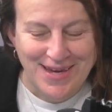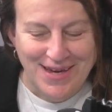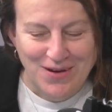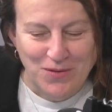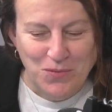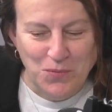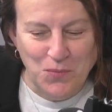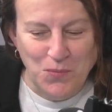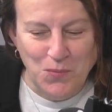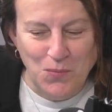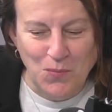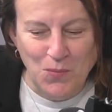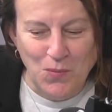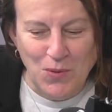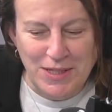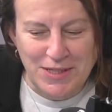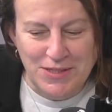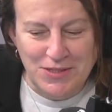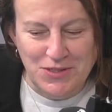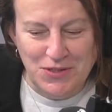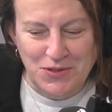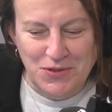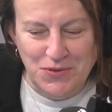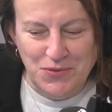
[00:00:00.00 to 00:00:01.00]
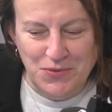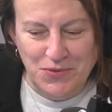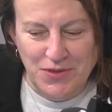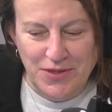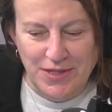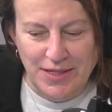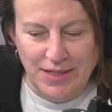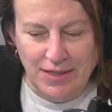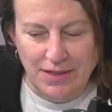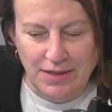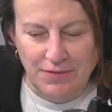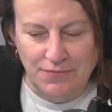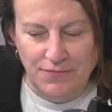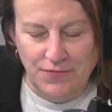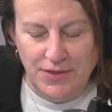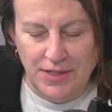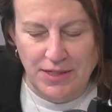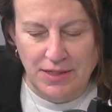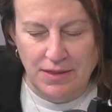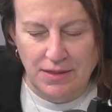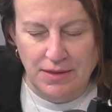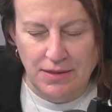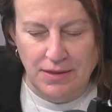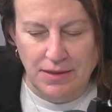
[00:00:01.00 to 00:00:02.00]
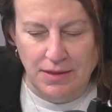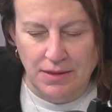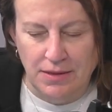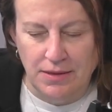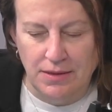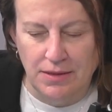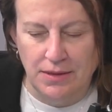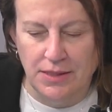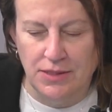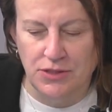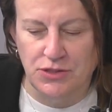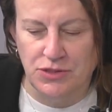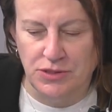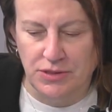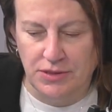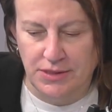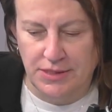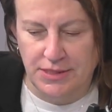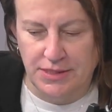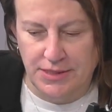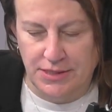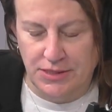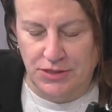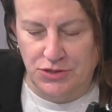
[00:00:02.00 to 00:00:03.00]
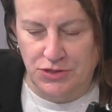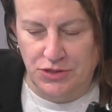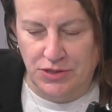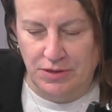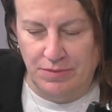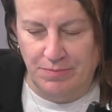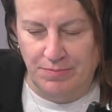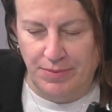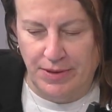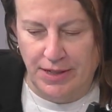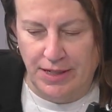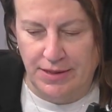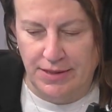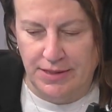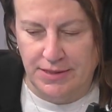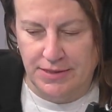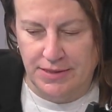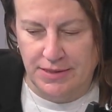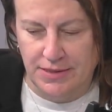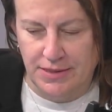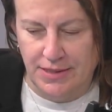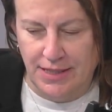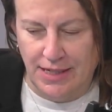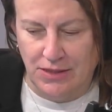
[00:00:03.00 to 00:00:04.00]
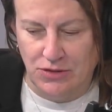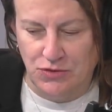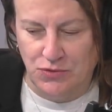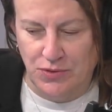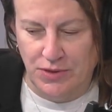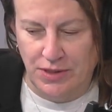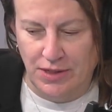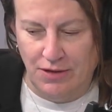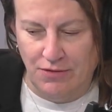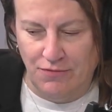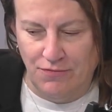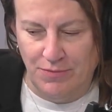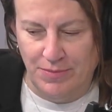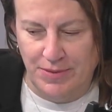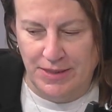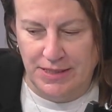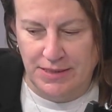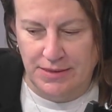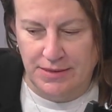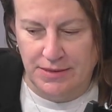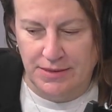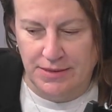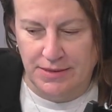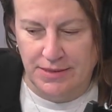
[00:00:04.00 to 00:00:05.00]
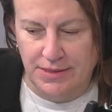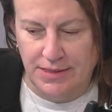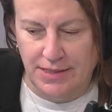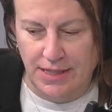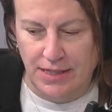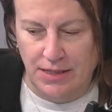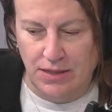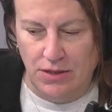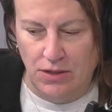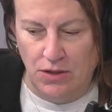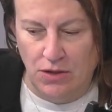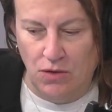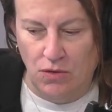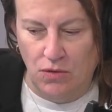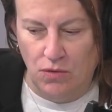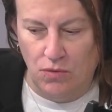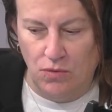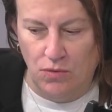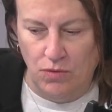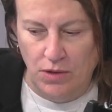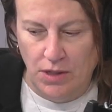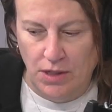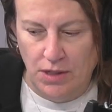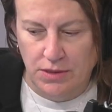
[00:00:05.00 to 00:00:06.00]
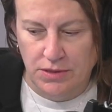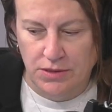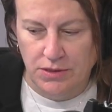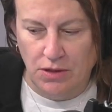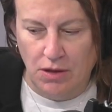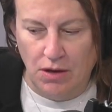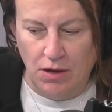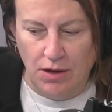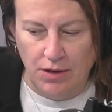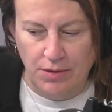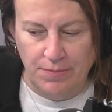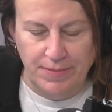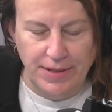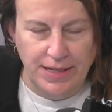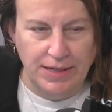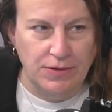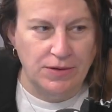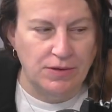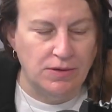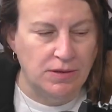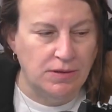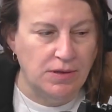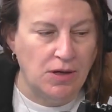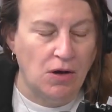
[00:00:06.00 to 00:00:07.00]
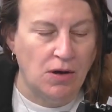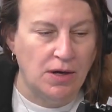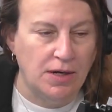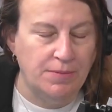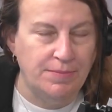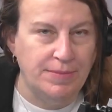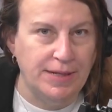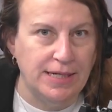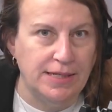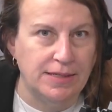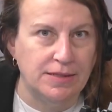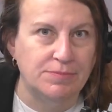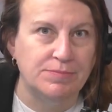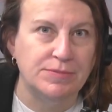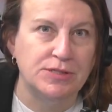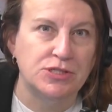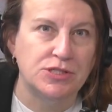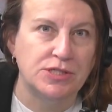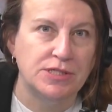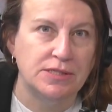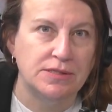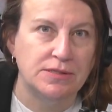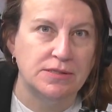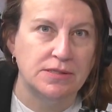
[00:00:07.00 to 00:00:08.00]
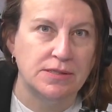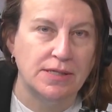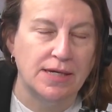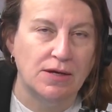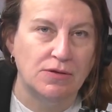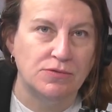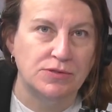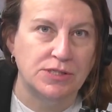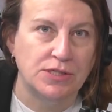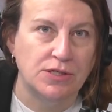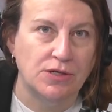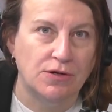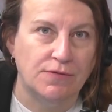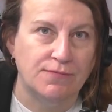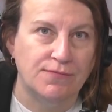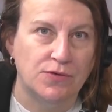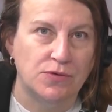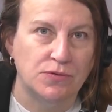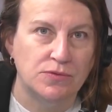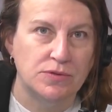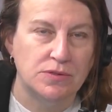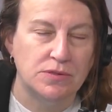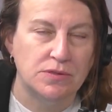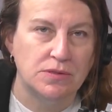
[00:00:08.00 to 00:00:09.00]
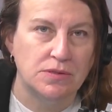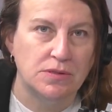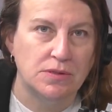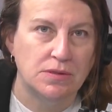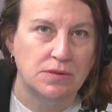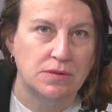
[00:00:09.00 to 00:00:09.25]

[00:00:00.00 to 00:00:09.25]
What do you think of the initial decision by the Saskatchewan government to say no to automated machines counting our votes?